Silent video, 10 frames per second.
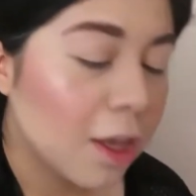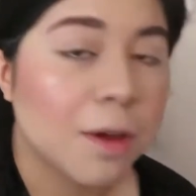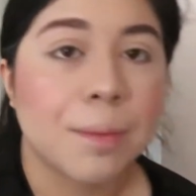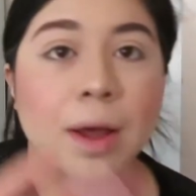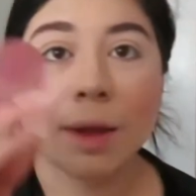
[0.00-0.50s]

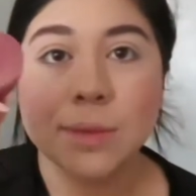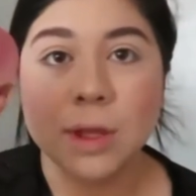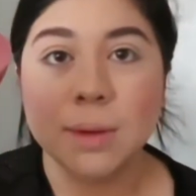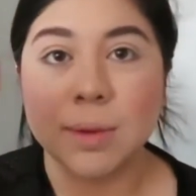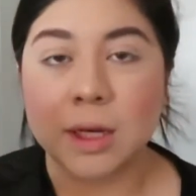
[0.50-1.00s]
My
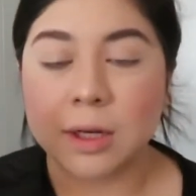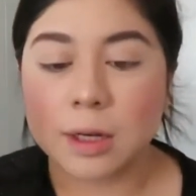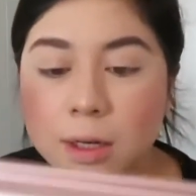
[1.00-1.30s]
beauty blender,